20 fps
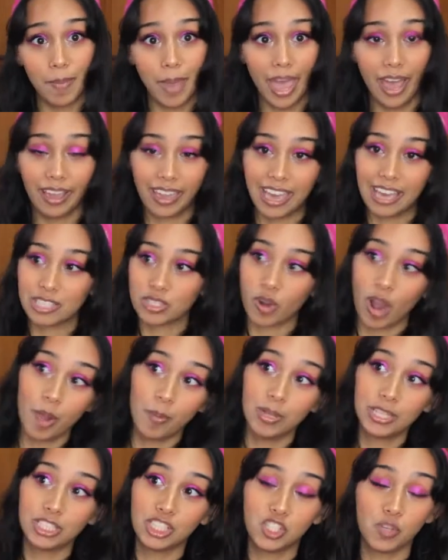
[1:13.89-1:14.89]
pancakes or I
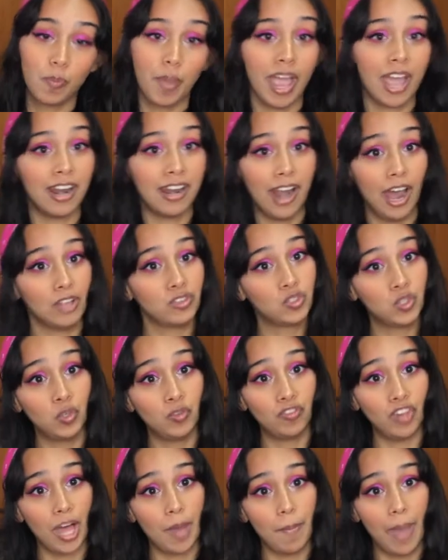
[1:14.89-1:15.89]
went to Japan and had
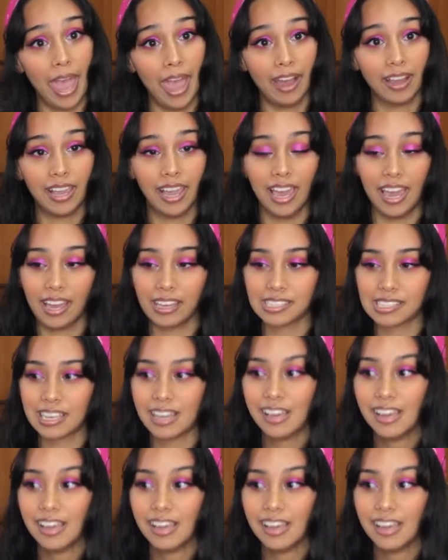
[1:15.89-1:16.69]
souffle pancakes.